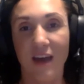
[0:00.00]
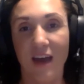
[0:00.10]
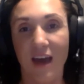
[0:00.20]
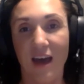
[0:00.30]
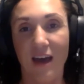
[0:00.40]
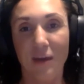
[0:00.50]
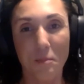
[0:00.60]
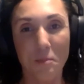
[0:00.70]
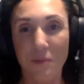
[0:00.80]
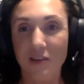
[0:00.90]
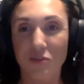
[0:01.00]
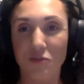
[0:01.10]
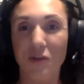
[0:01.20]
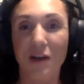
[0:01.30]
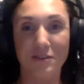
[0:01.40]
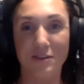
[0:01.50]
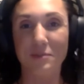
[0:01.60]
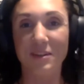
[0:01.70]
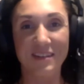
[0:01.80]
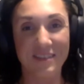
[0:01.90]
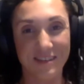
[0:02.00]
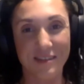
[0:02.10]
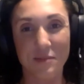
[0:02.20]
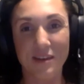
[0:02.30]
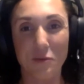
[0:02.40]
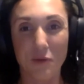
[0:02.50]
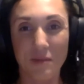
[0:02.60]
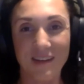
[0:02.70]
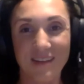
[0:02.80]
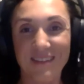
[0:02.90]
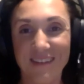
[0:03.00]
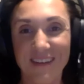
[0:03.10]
a much rougher place to be a woman.